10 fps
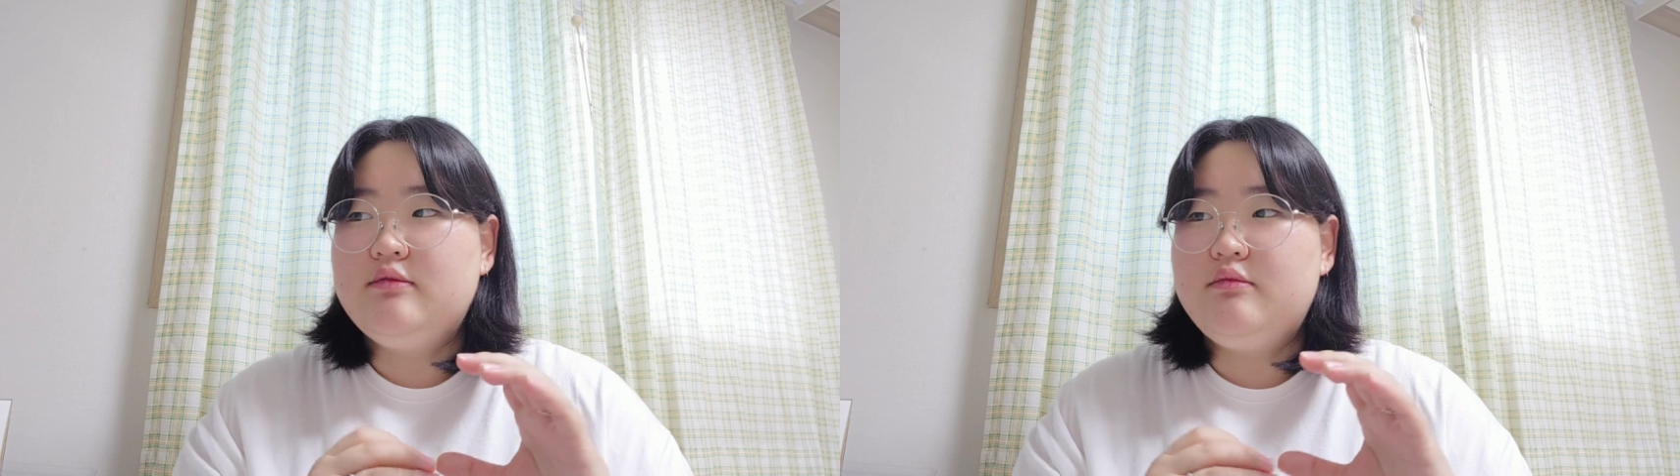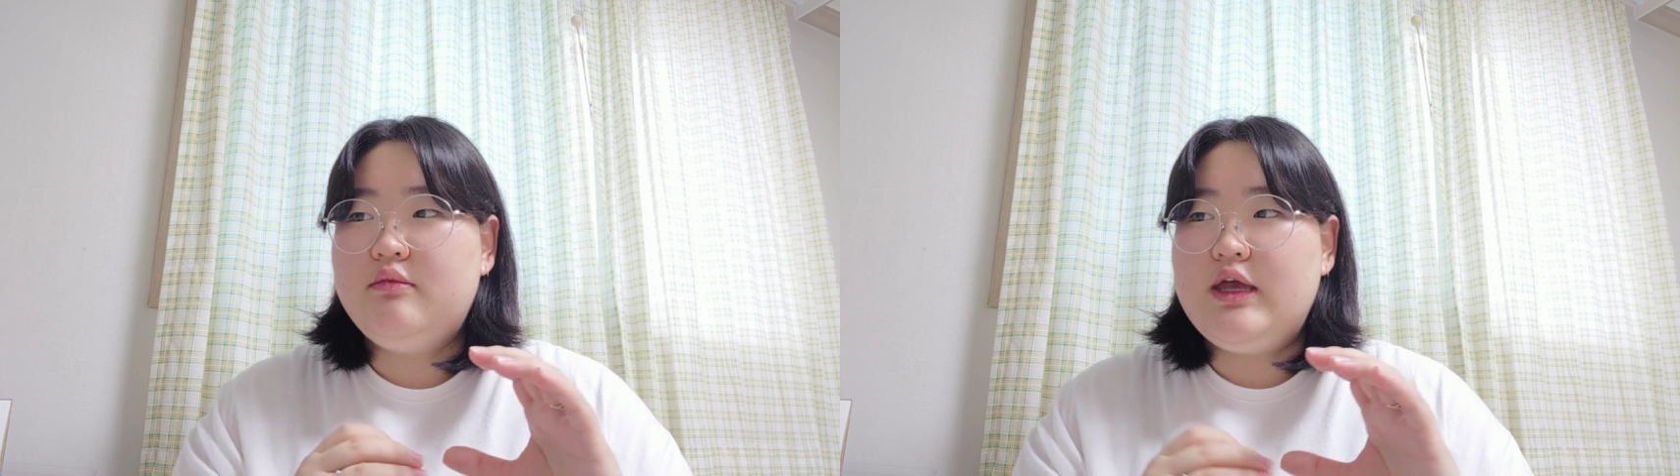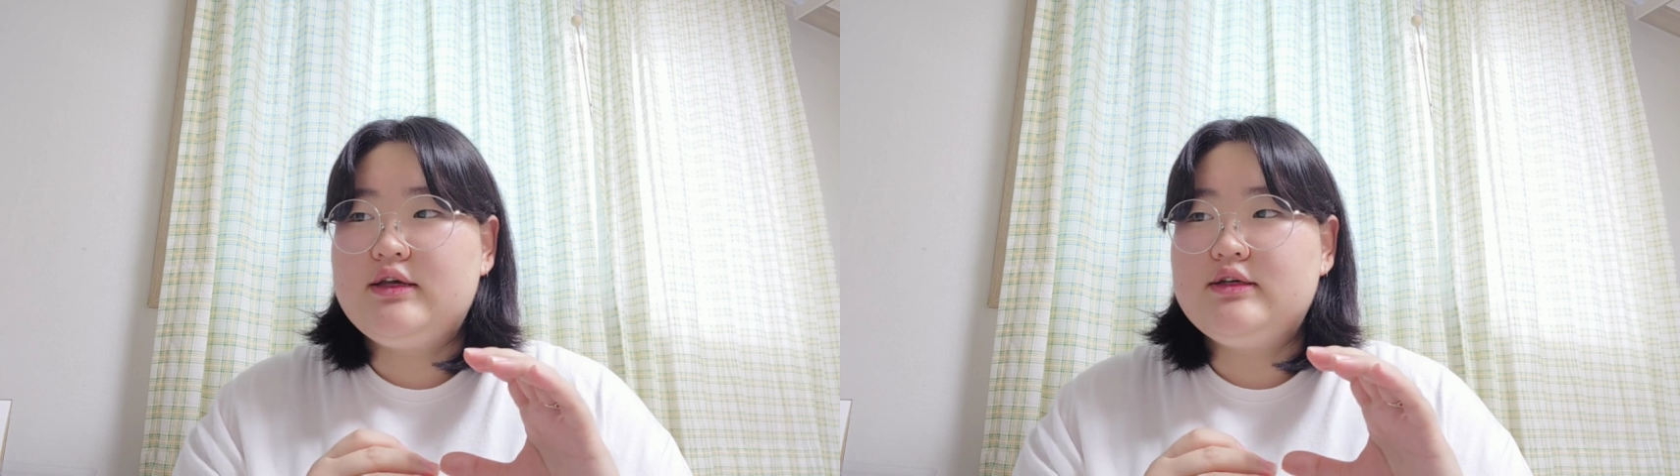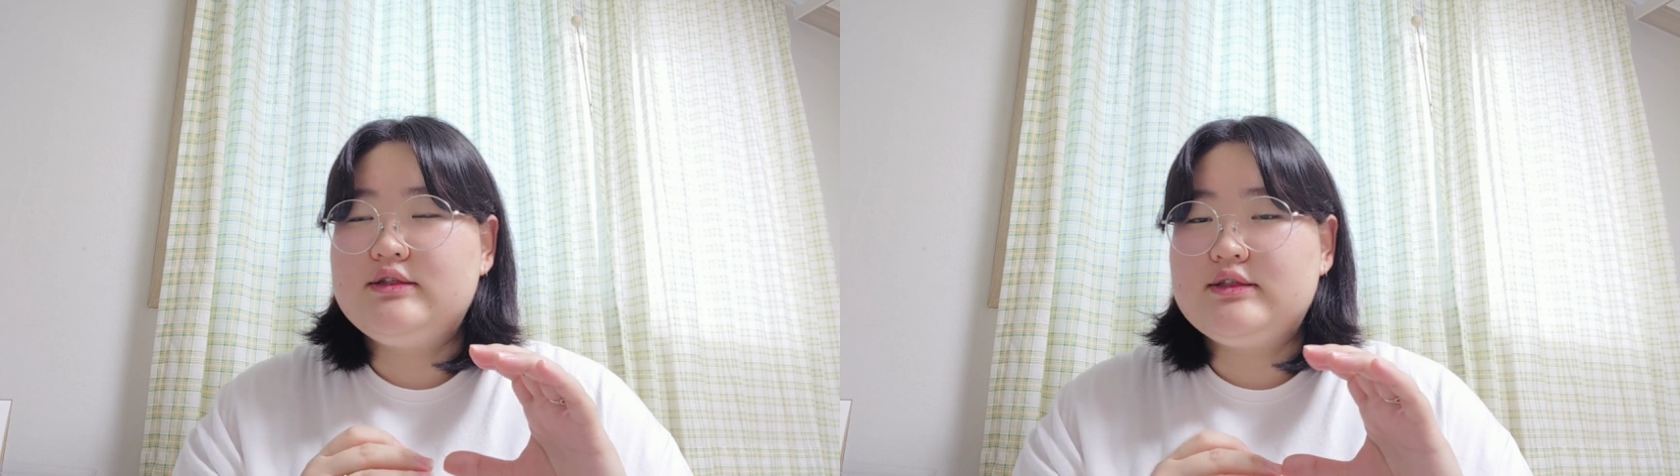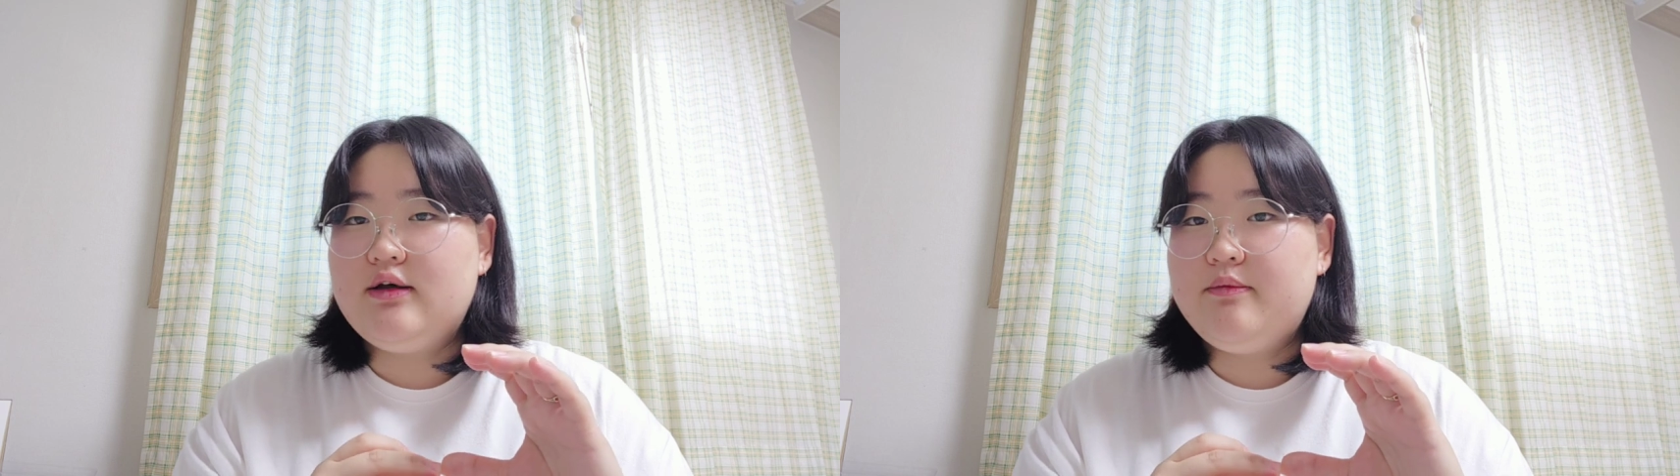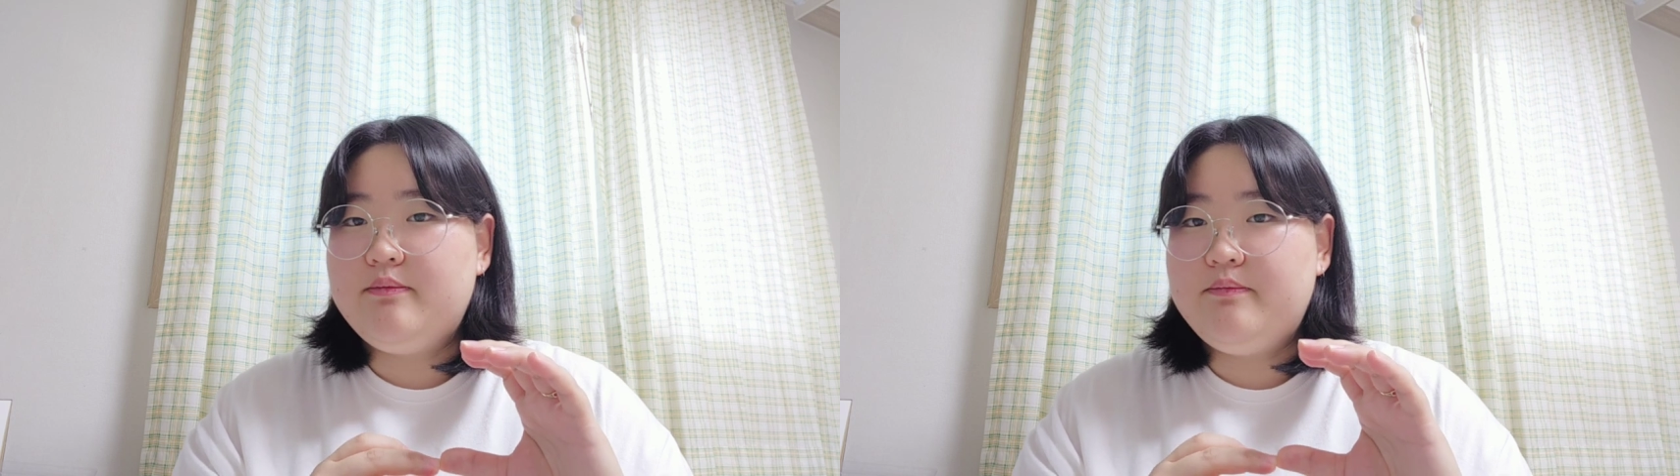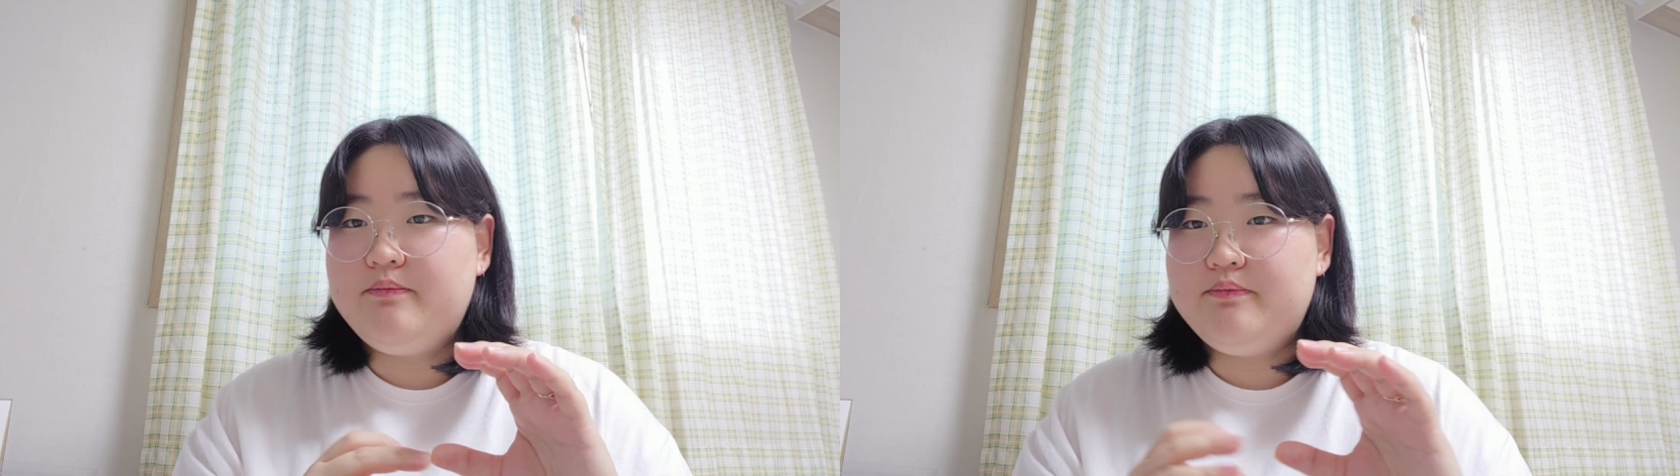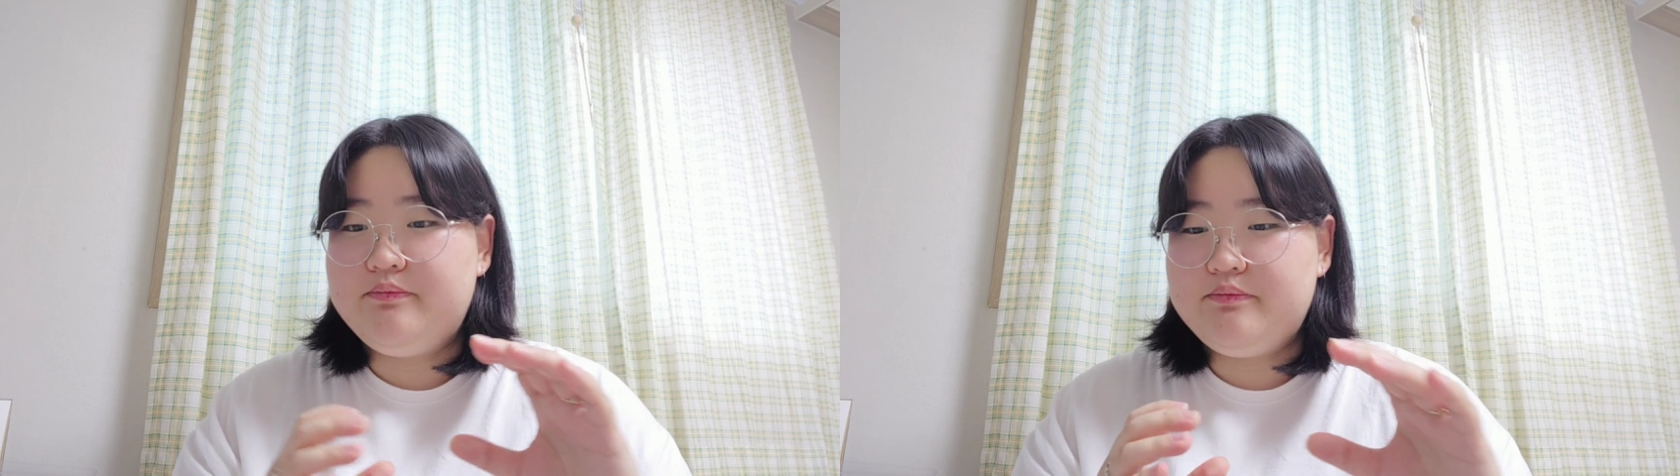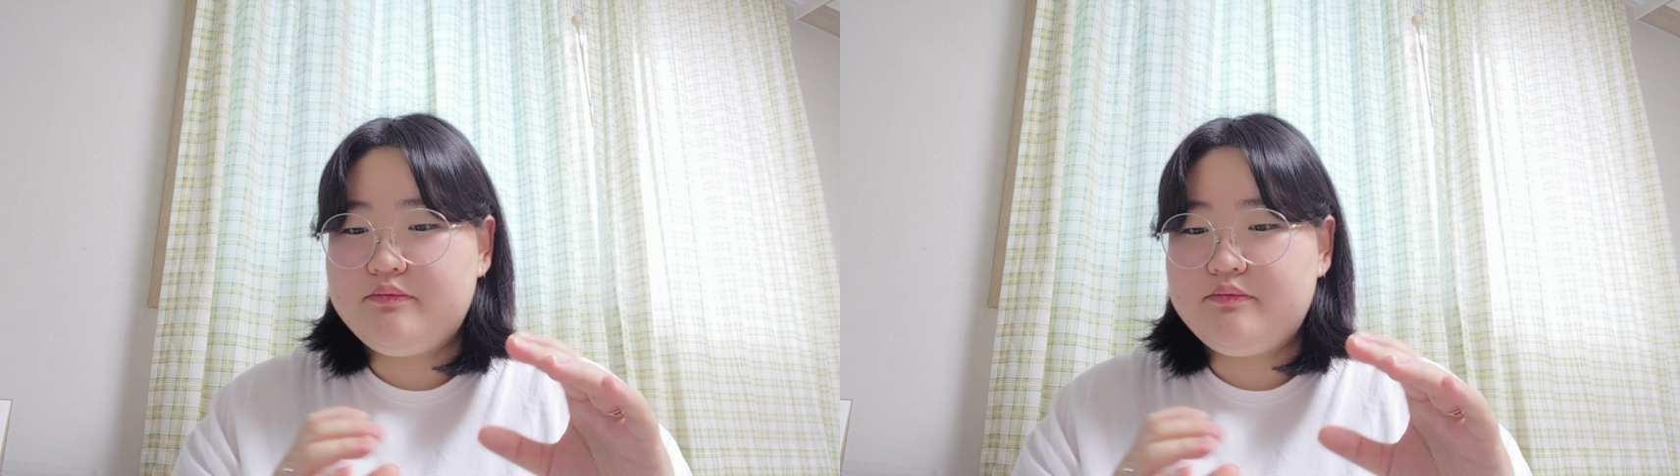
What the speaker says: make some